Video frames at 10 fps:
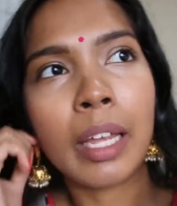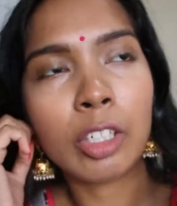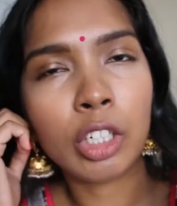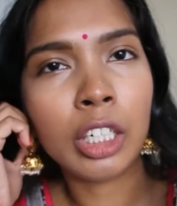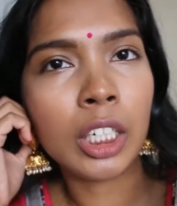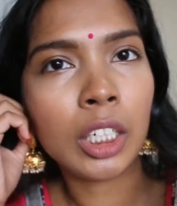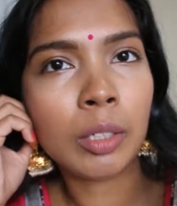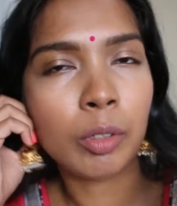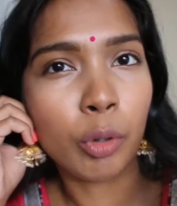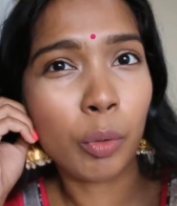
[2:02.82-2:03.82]
actually
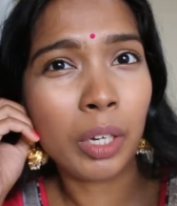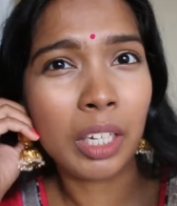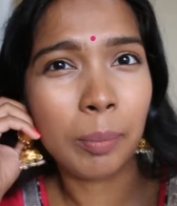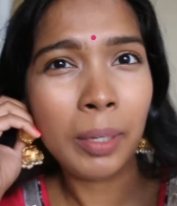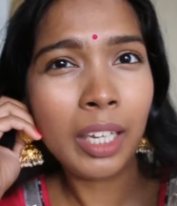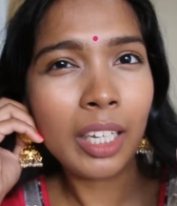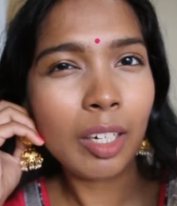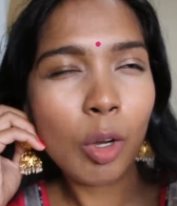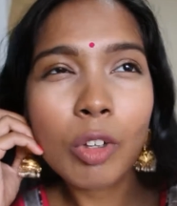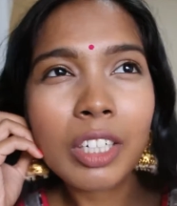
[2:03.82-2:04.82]
growing a bit
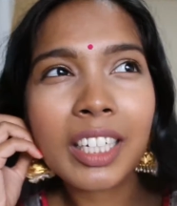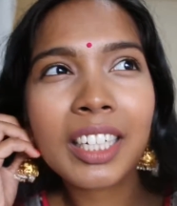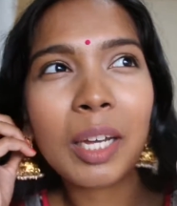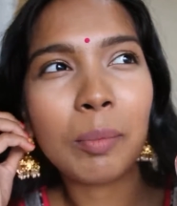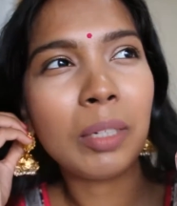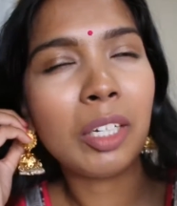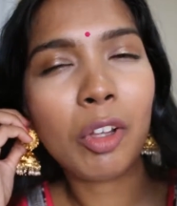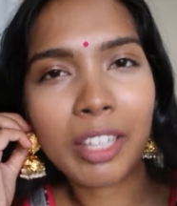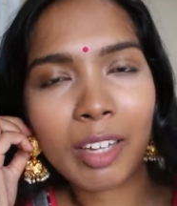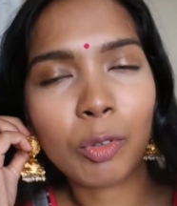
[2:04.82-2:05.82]
older, I mean
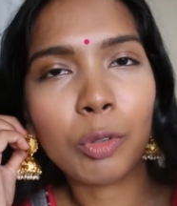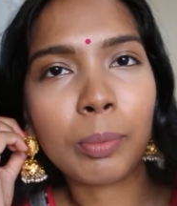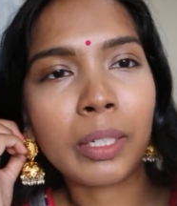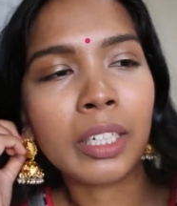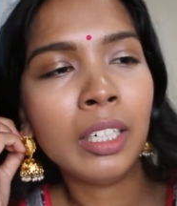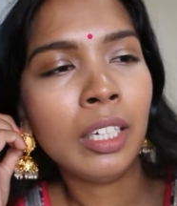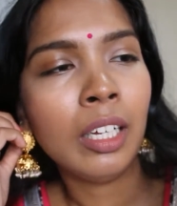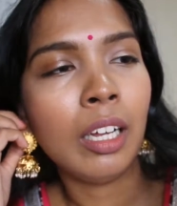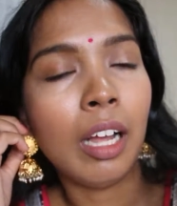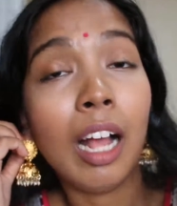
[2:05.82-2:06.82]
not that old, but
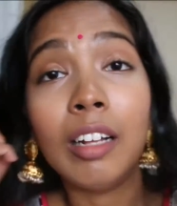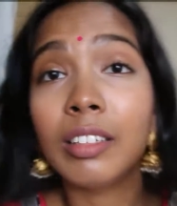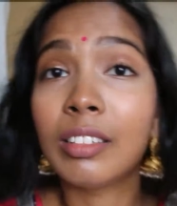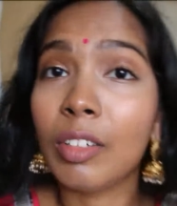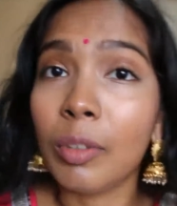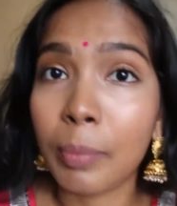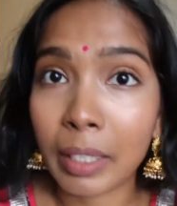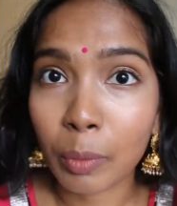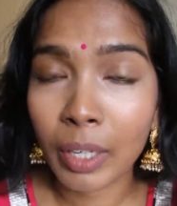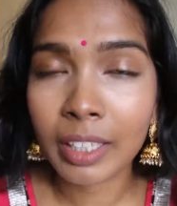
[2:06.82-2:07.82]
by
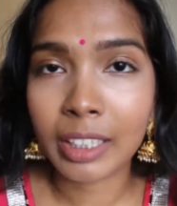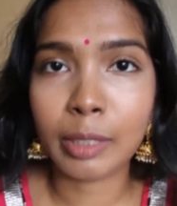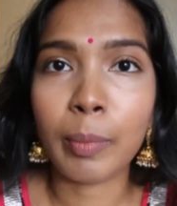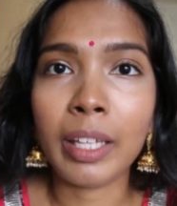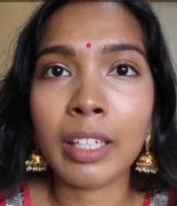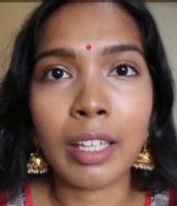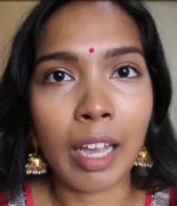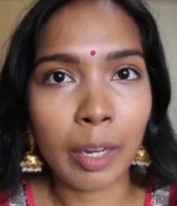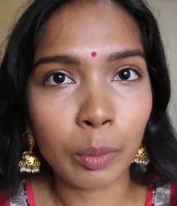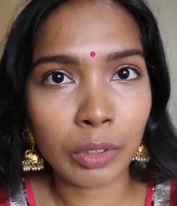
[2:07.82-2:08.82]
the way, this month
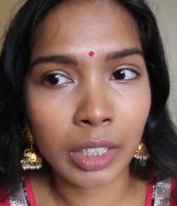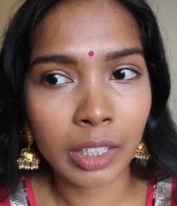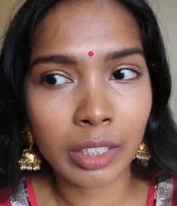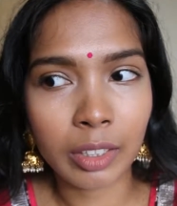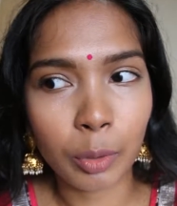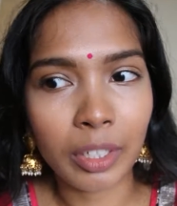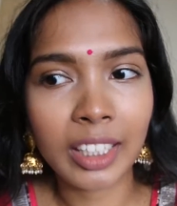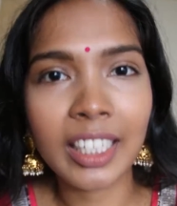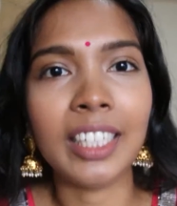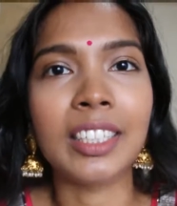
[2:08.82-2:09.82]
I will turn
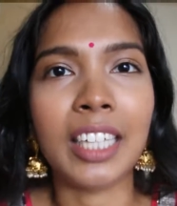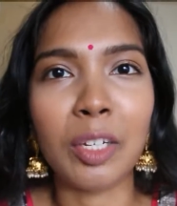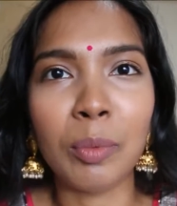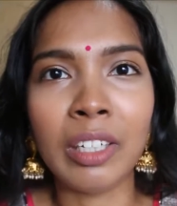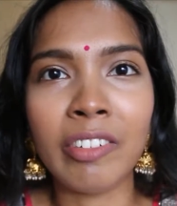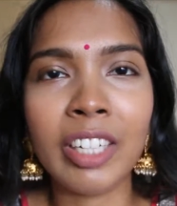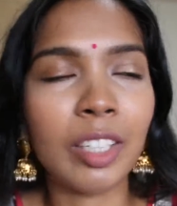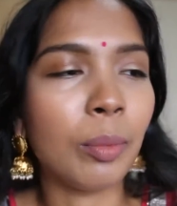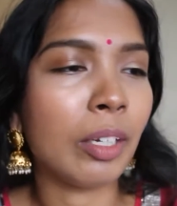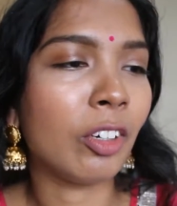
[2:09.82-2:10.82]
26. Can you believe it?
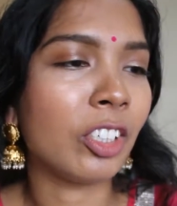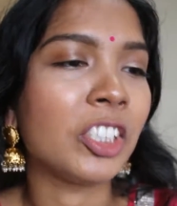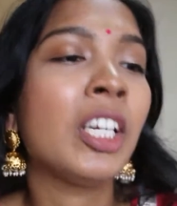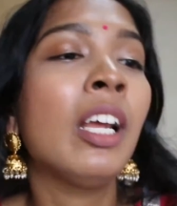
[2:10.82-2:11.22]
Oh my gosh.